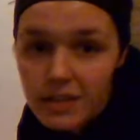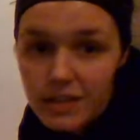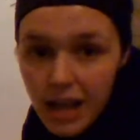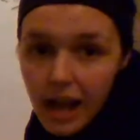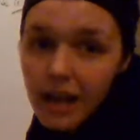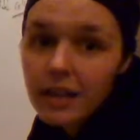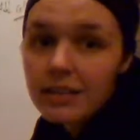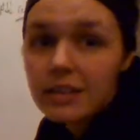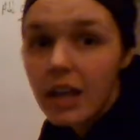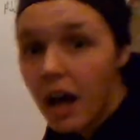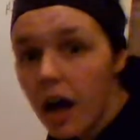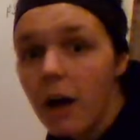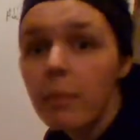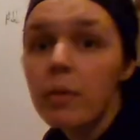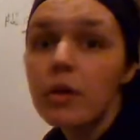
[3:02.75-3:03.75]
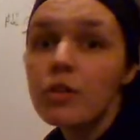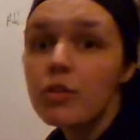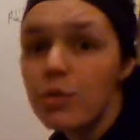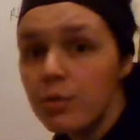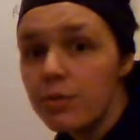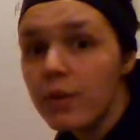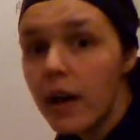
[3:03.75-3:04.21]
sides up
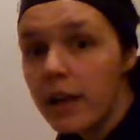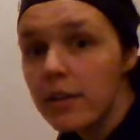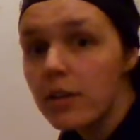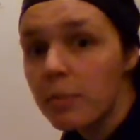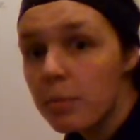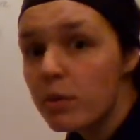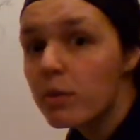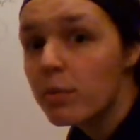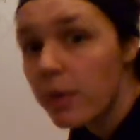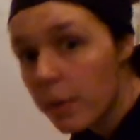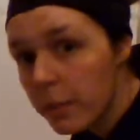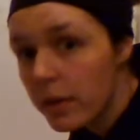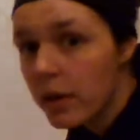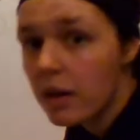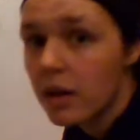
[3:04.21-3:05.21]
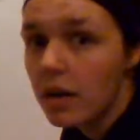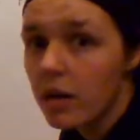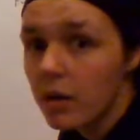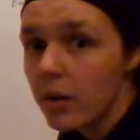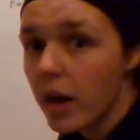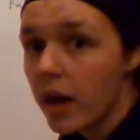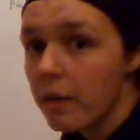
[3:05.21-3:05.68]
to find the perimeter.
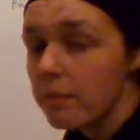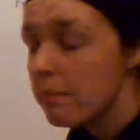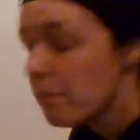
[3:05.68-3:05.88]
Okay,